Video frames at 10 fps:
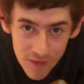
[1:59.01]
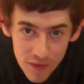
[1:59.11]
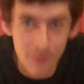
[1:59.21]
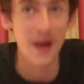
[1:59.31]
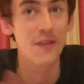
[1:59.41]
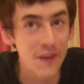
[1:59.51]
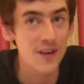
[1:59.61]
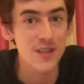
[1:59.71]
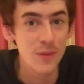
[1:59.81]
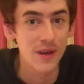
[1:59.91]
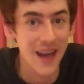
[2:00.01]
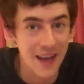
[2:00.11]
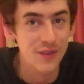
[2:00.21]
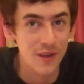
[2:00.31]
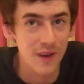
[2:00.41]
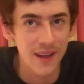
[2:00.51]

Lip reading: for my first beer after